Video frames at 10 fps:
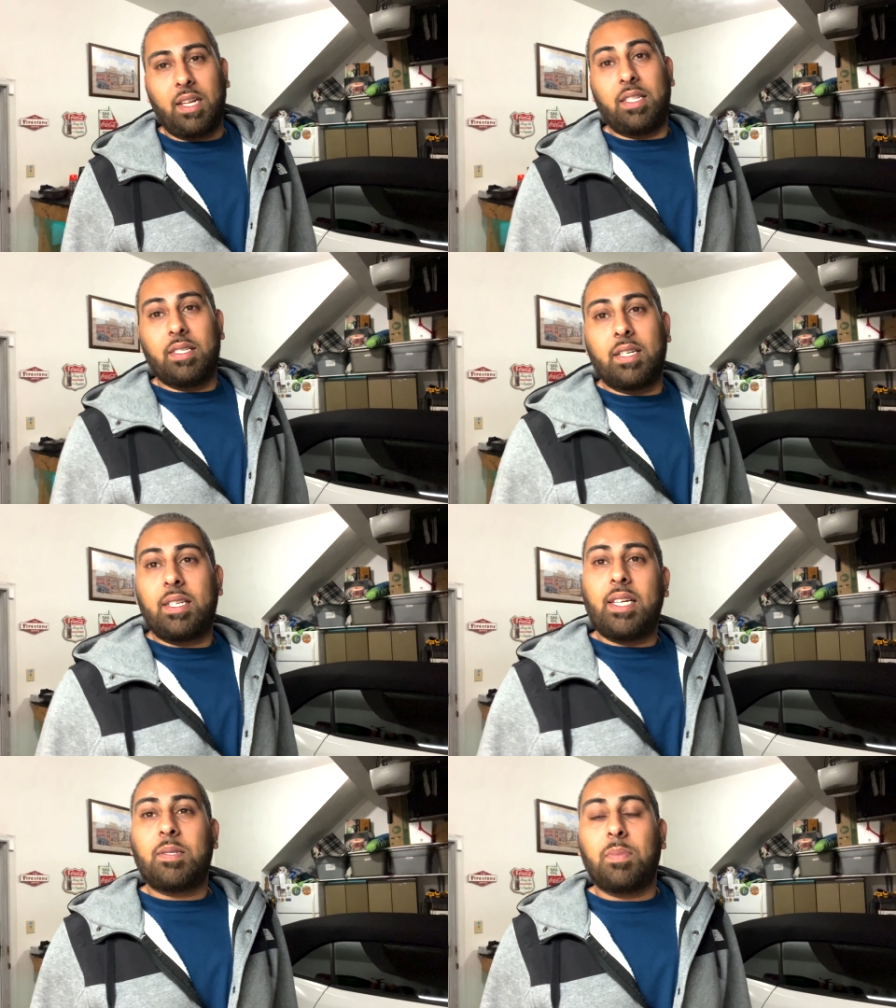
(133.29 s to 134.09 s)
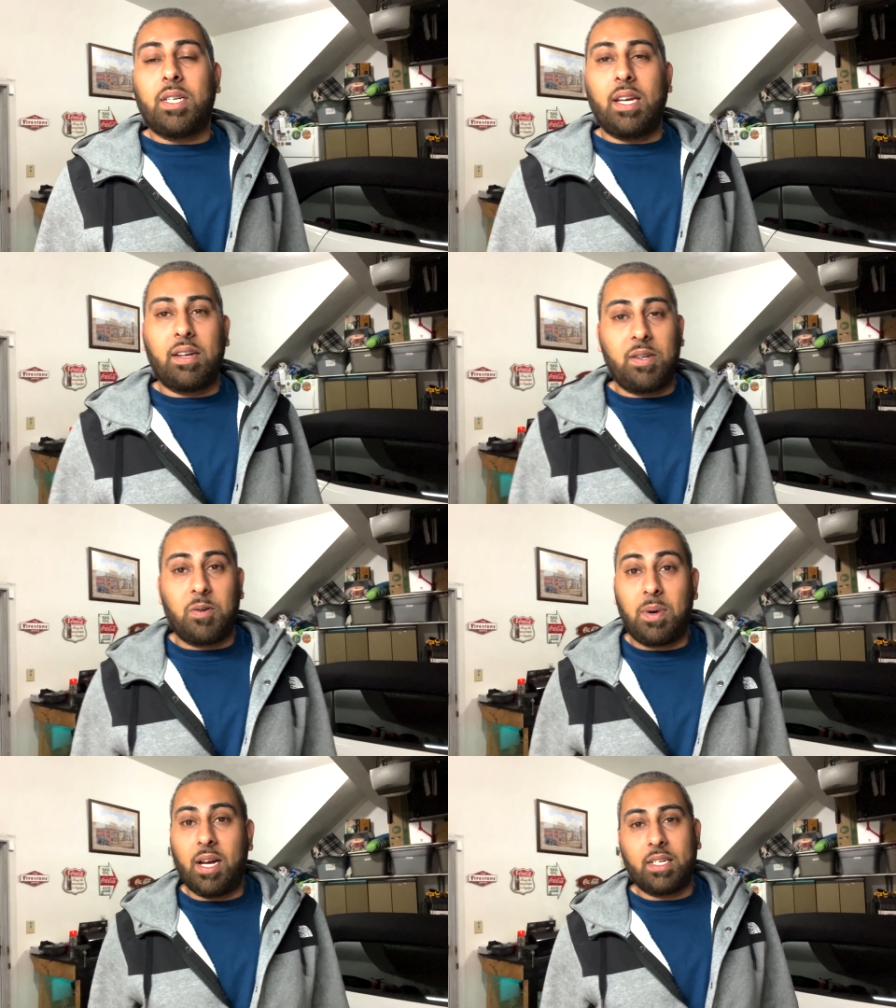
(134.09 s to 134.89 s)
Anything that takes money out of
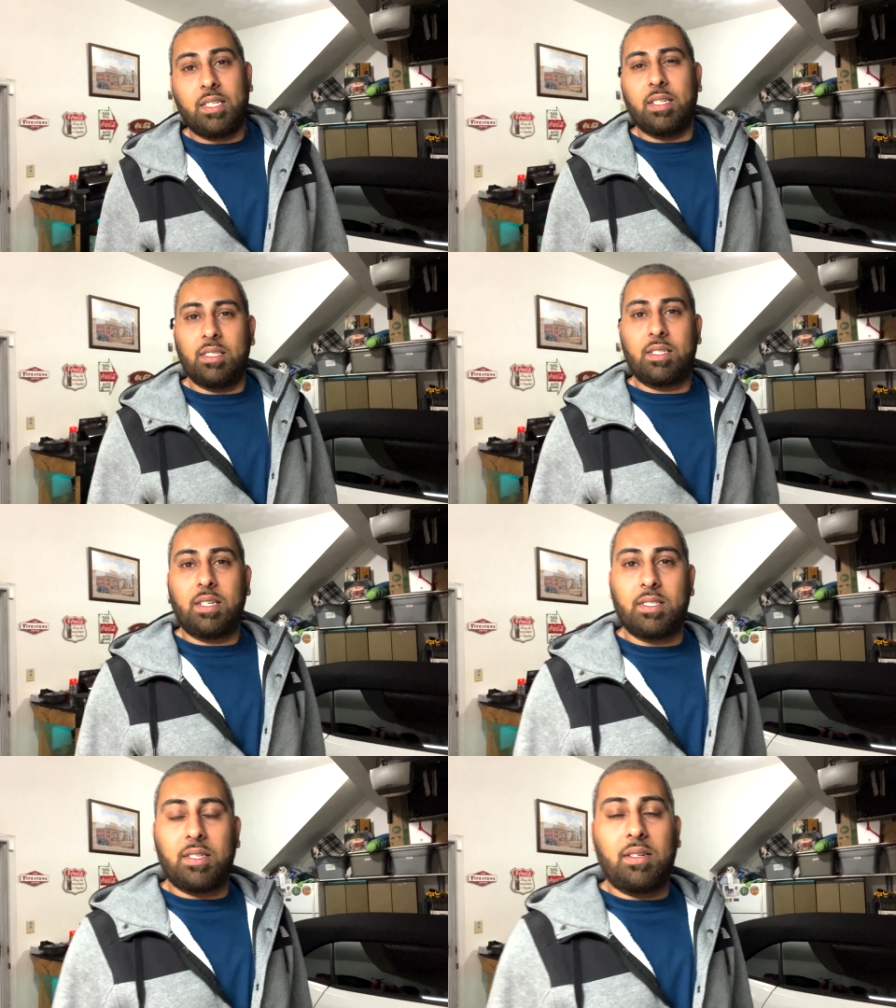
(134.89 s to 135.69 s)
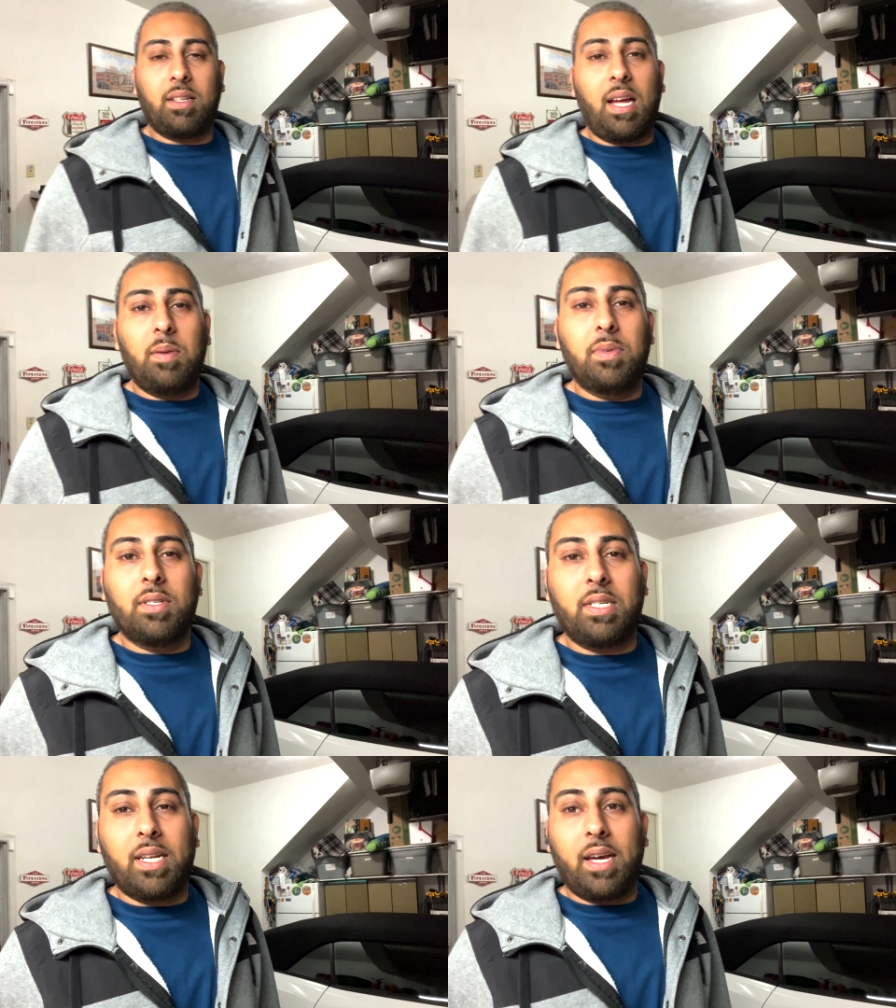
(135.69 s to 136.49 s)
your pocket is considered a
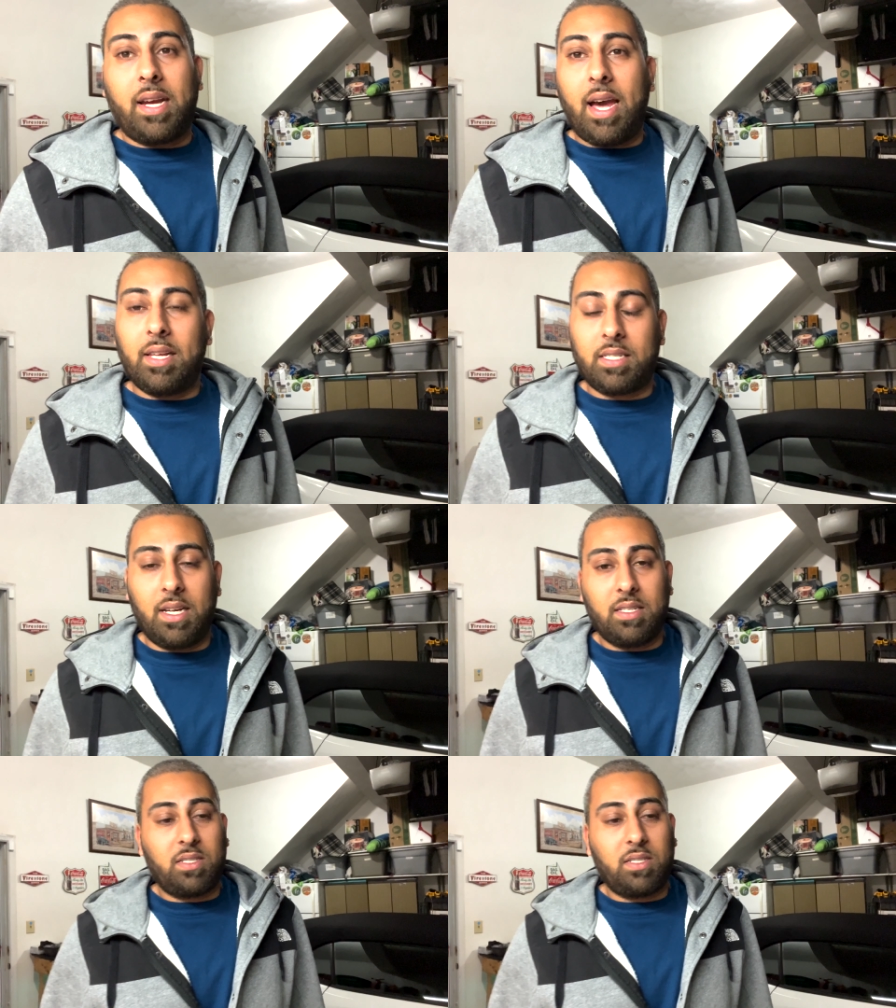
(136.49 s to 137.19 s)
liability, not an asset.